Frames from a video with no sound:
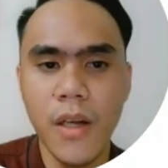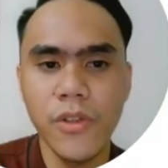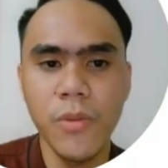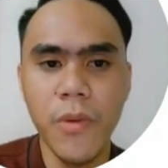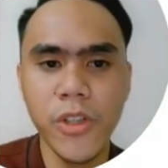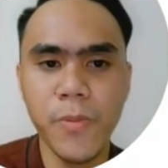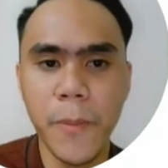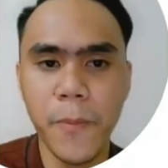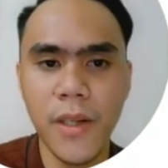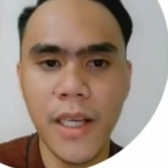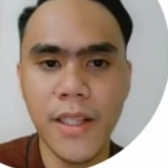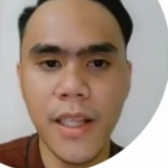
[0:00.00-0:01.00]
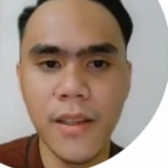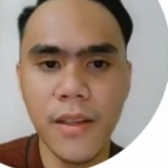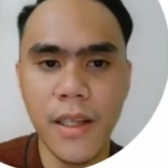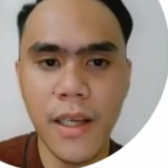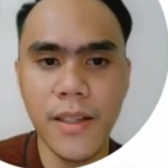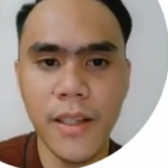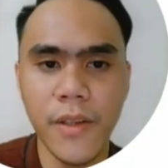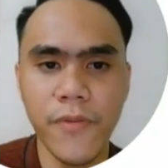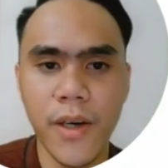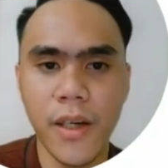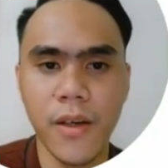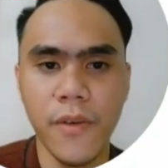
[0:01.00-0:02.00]
So most people
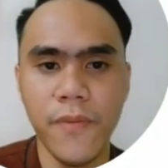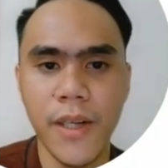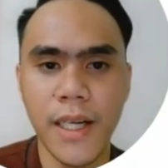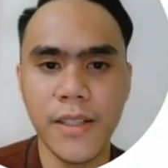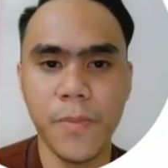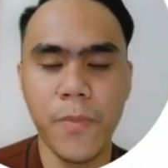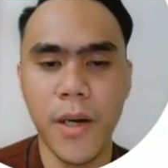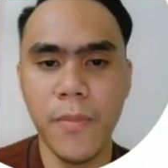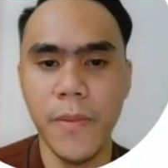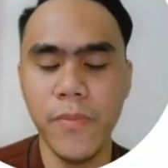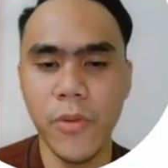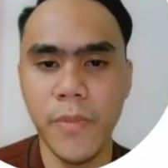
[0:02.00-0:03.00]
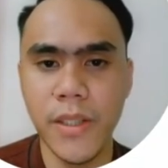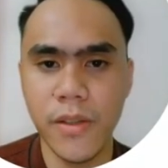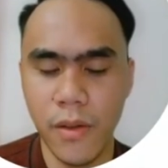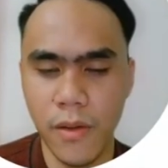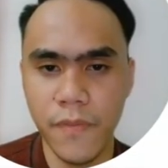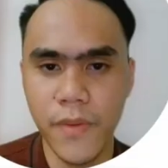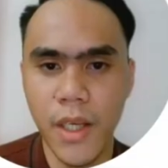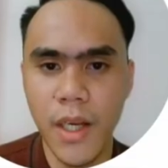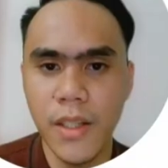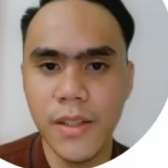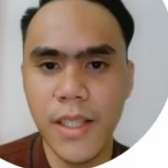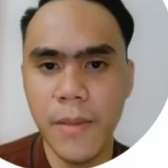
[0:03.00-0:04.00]
identify conflict as a problem to be solved,
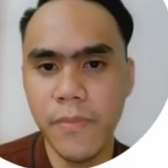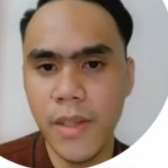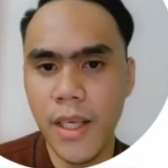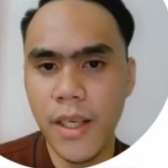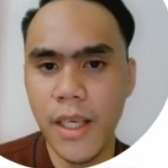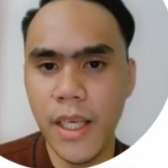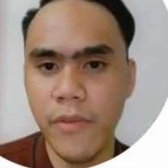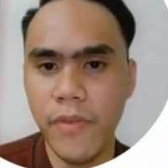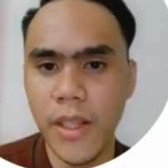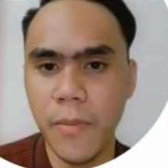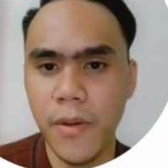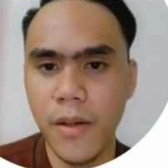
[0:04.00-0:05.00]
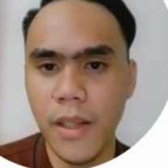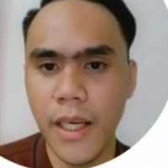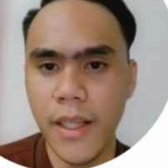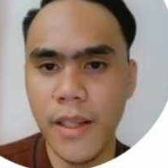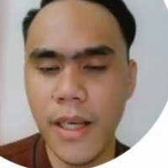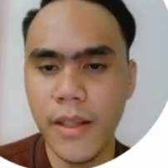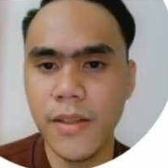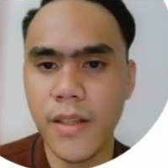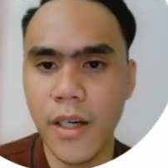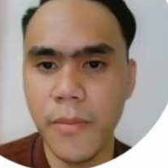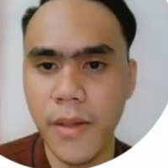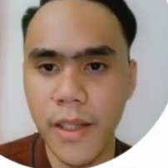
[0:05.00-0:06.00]
something inevitable and
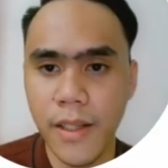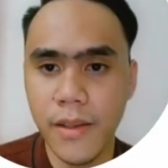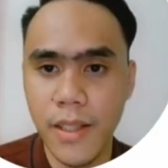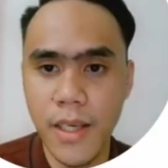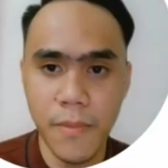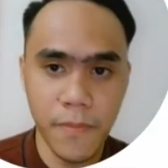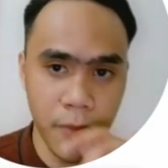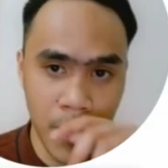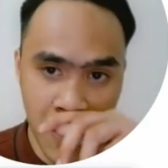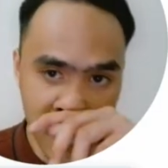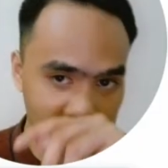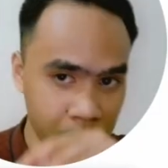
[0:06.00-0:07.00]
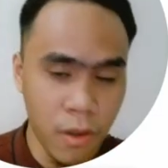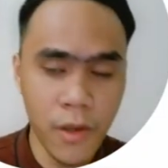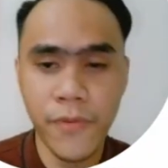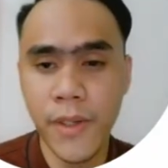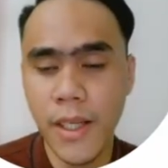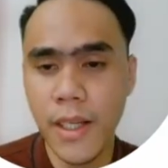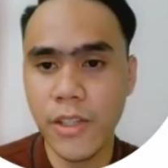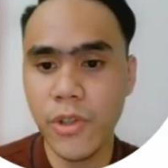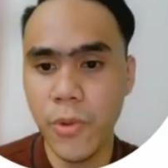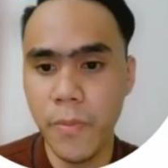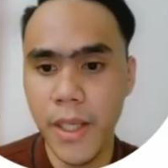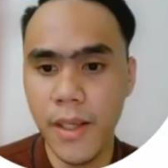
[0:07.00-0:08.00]
undesirable in a team. So often
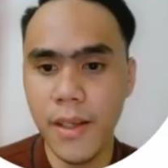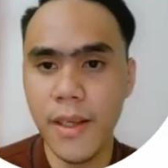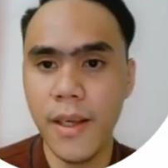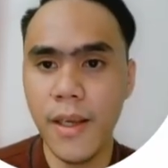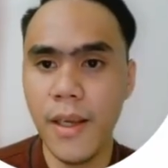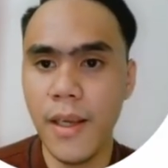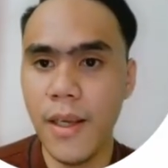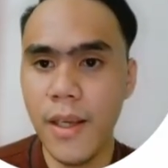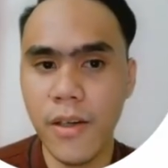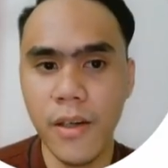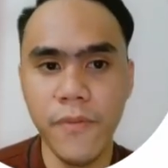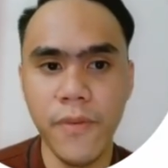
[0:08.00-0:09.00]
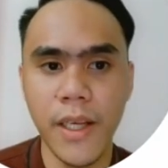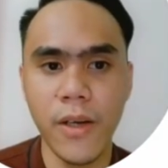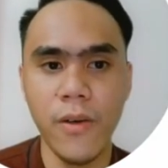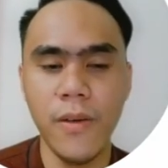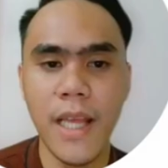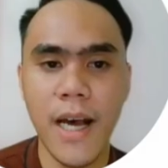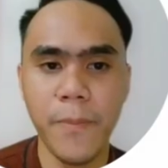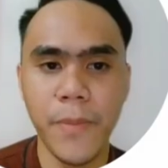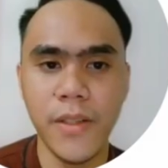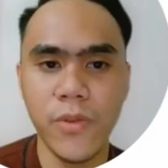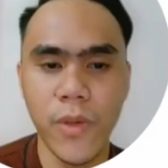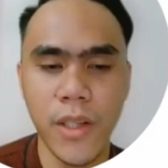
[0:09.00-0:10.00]
assuming a conflict only
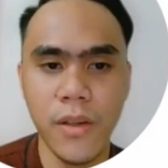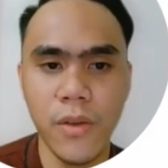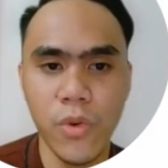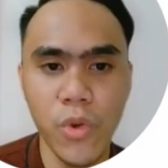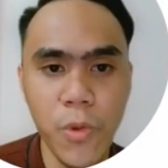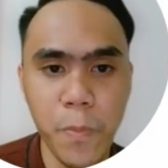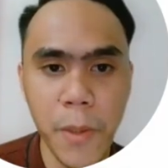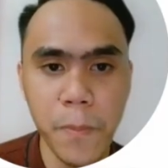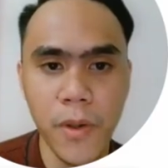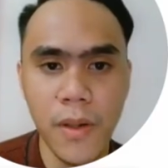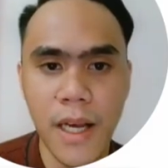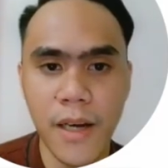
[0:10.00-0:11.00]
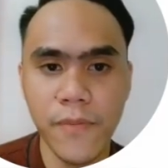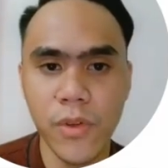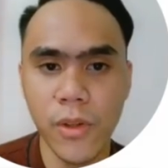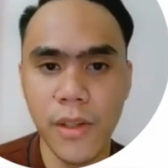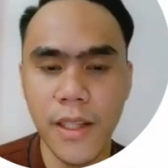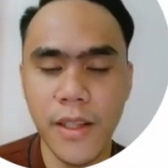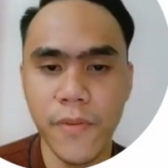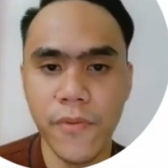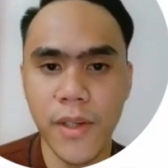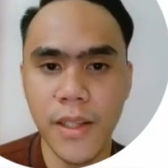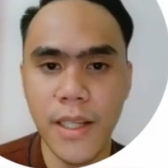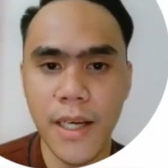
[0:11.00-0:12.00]
happens when two people have totally
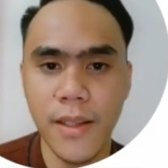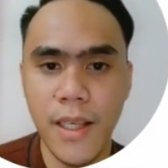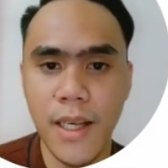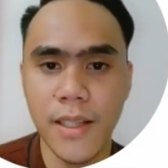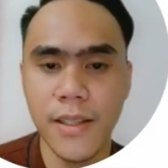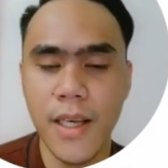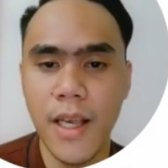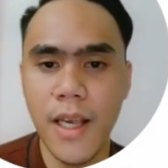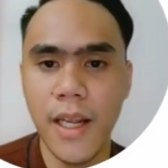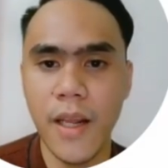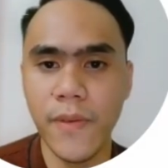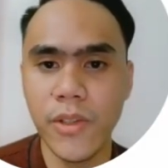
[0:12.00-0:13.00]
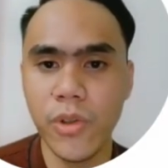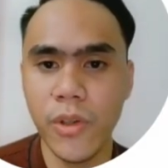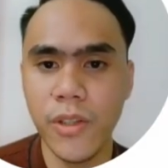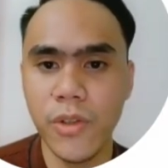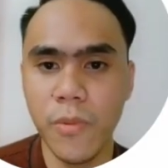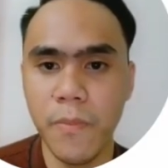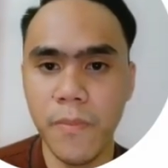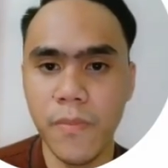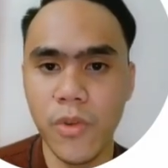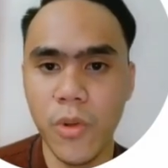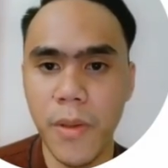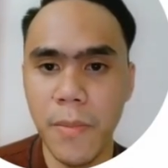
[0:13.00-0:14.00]
different ideas and have a choice to
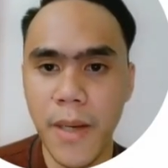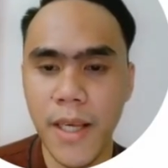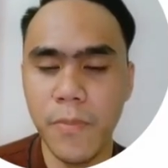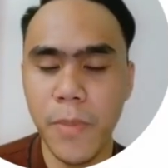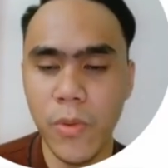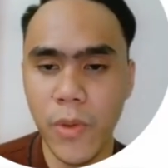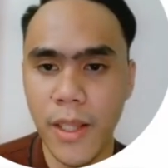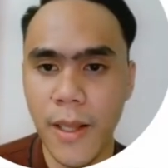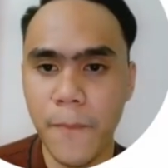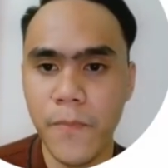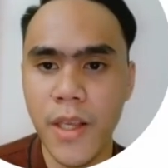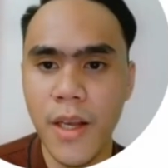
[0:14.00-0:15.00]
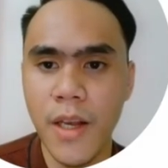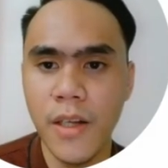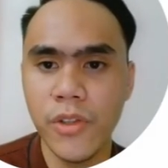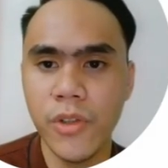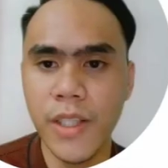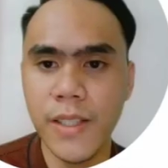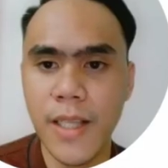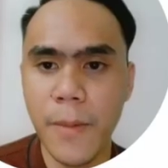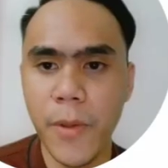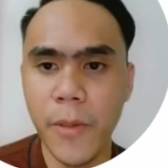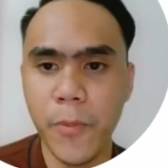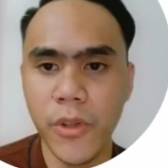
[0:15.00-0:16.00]
be made between them. So this
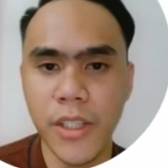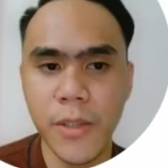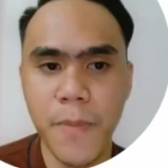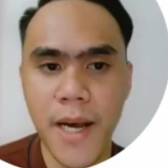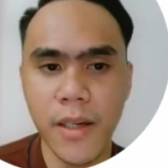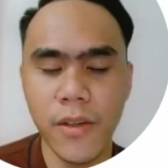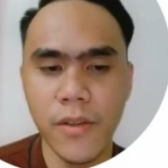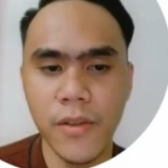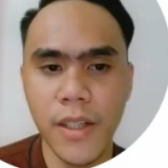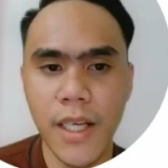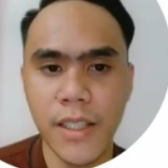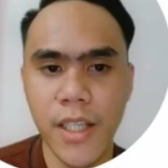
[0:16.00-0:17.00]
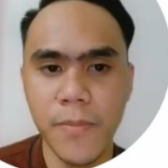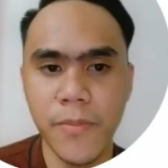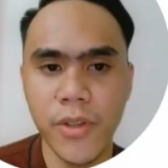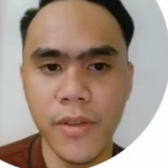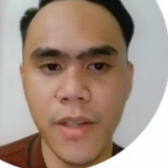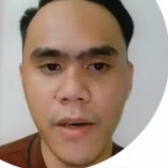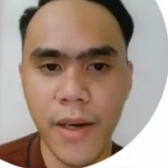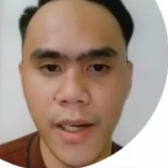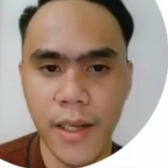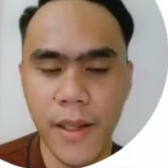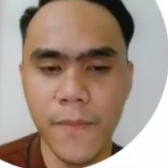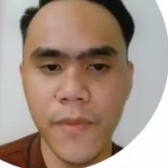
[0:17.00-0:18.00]
topic pushes back on the assumption
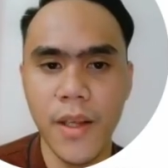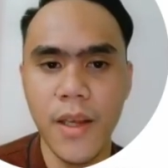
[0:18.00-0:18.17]
directly.